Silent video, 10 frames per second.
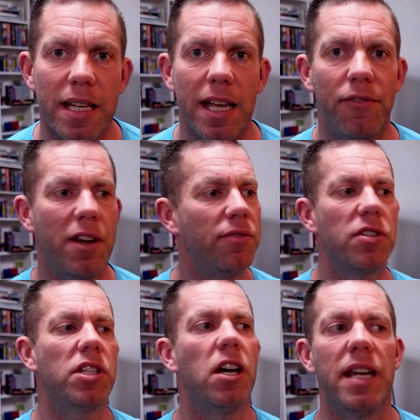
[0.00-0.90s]
if you have to
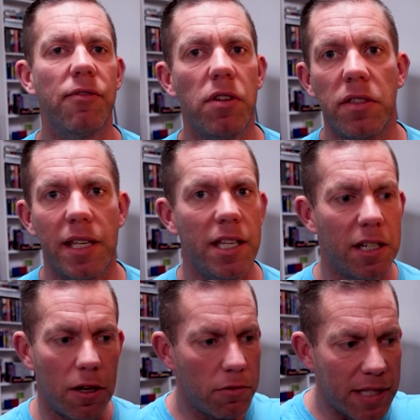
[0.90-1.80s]
turn everything,
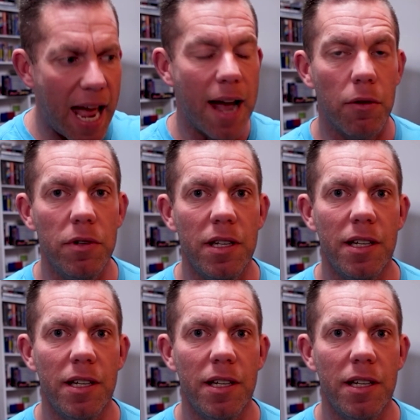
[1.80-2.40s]
down,